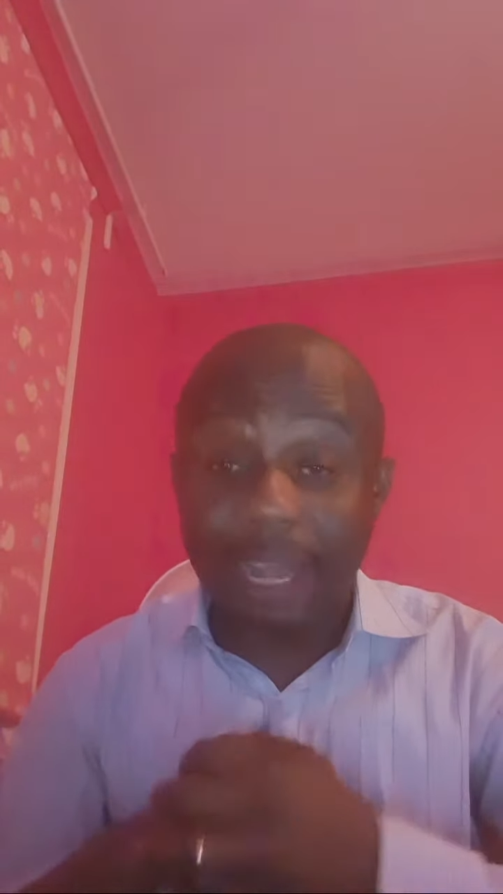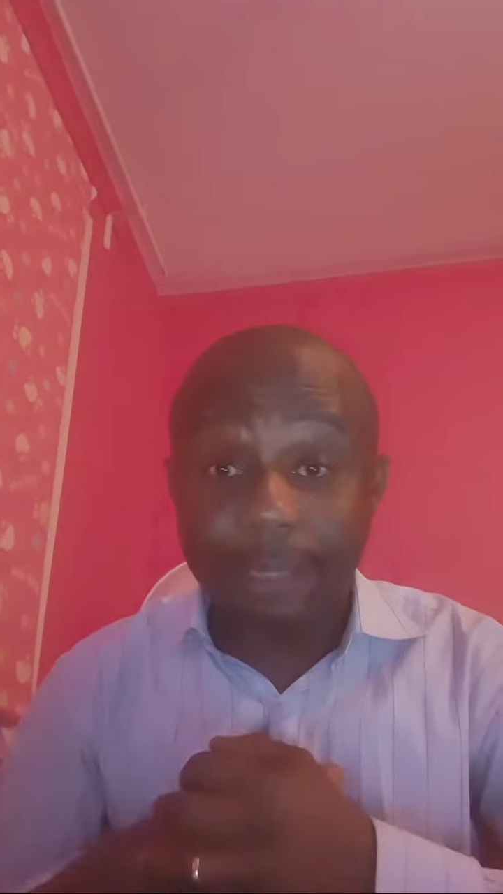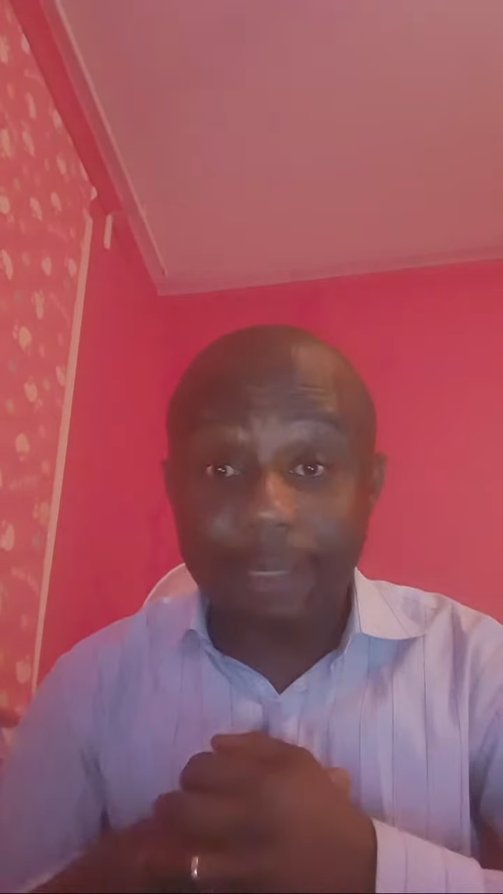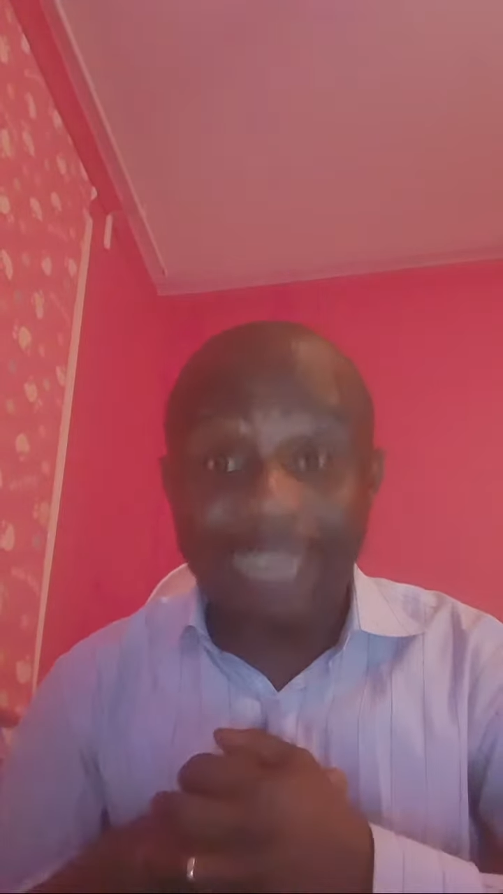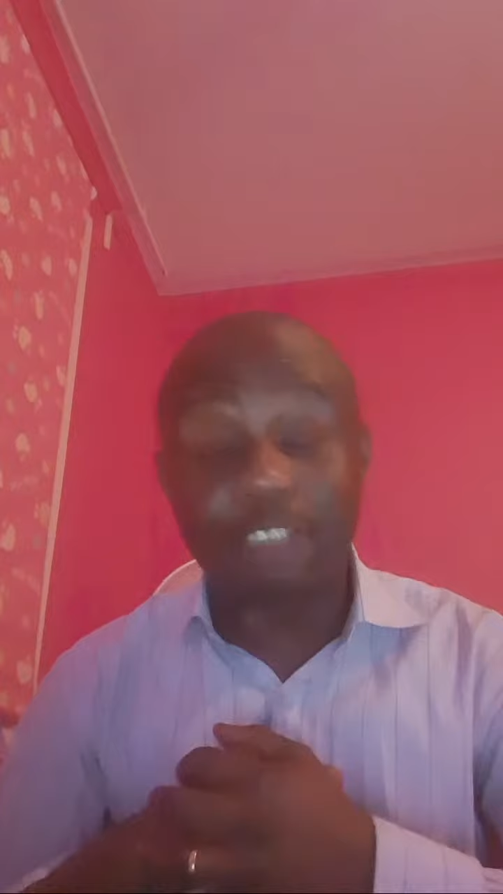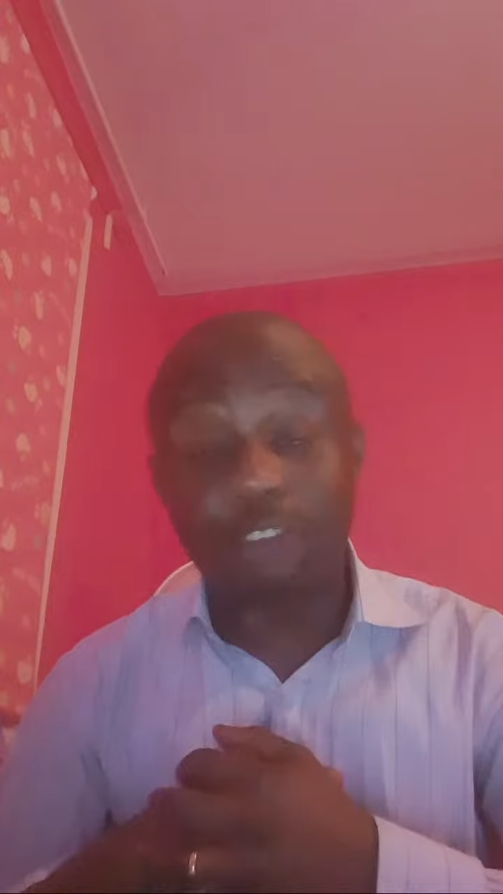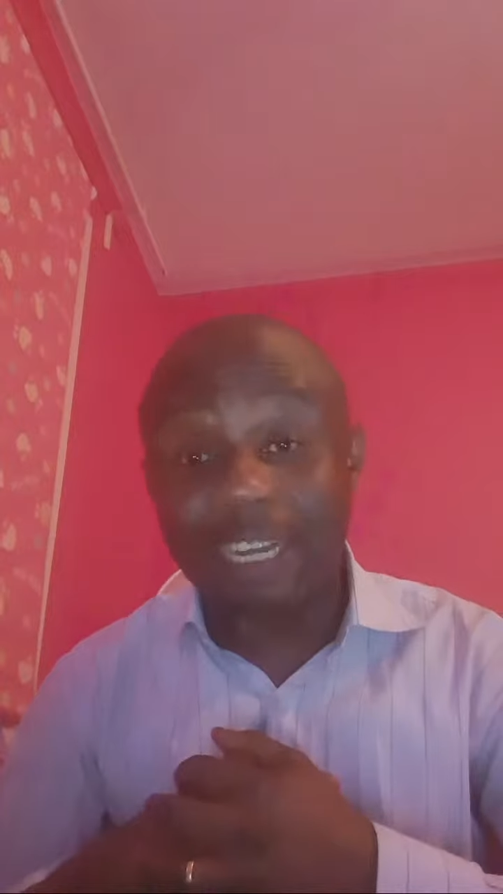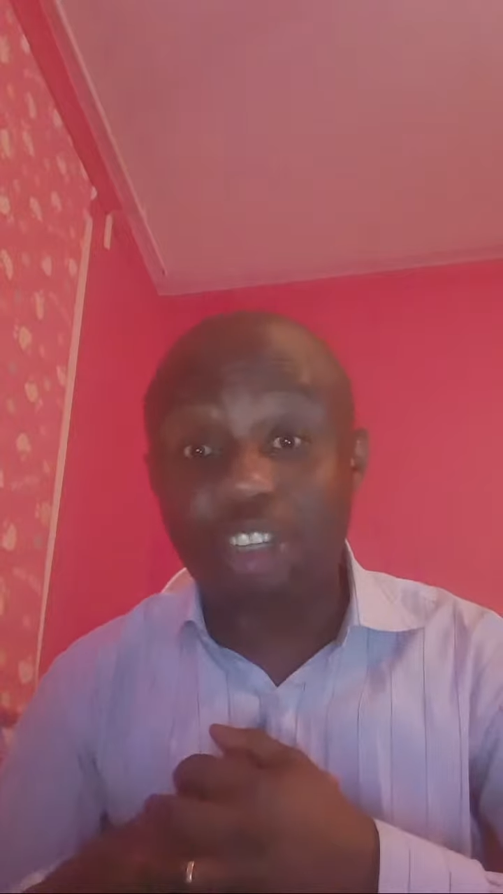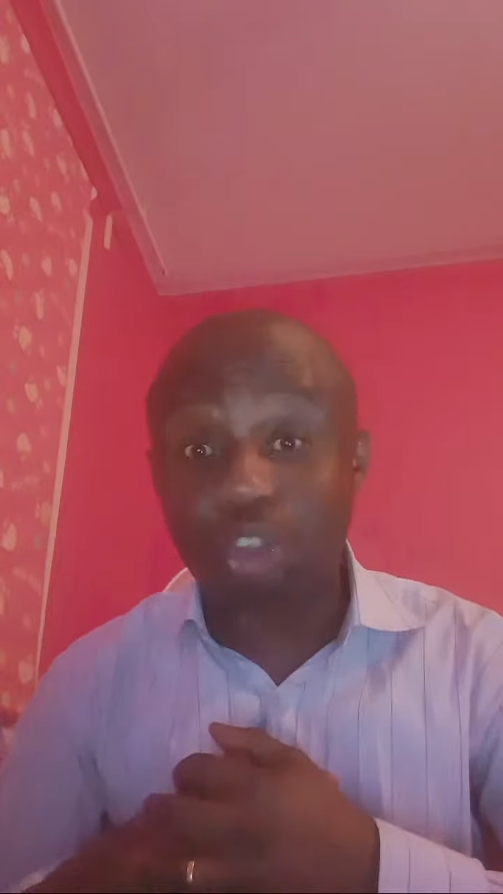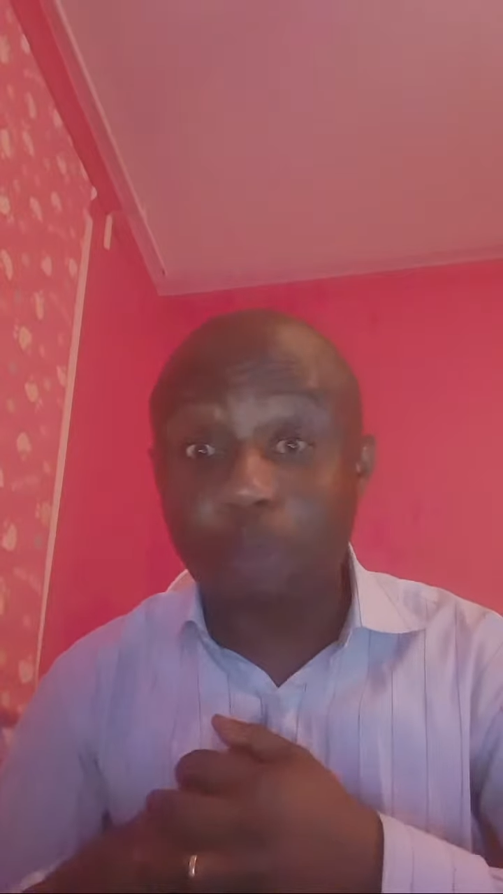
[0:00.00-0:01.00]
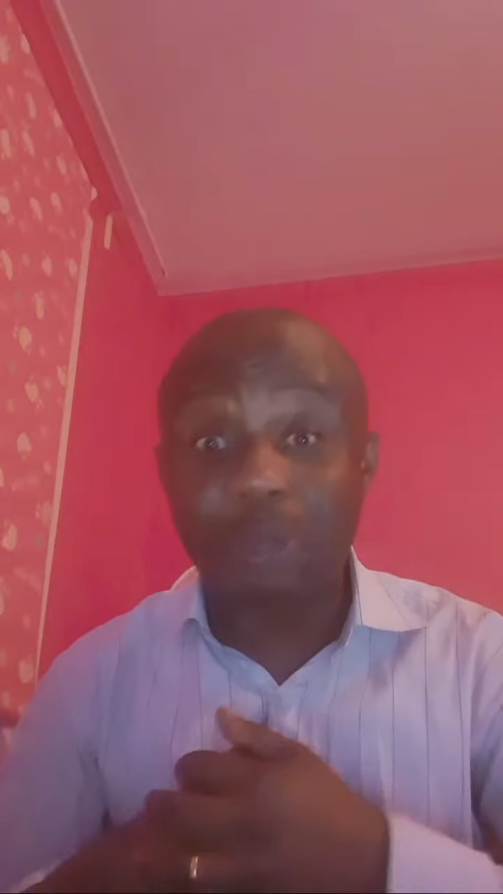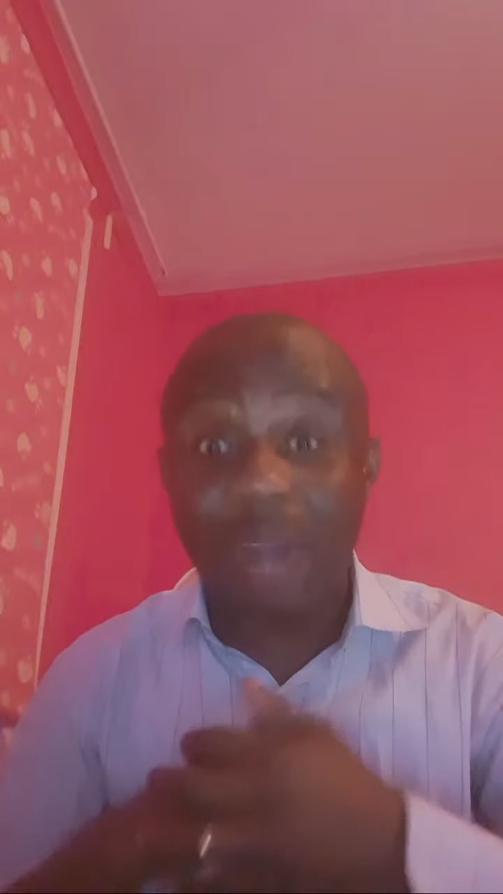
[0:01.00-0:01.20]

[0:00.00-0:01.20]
and his stupid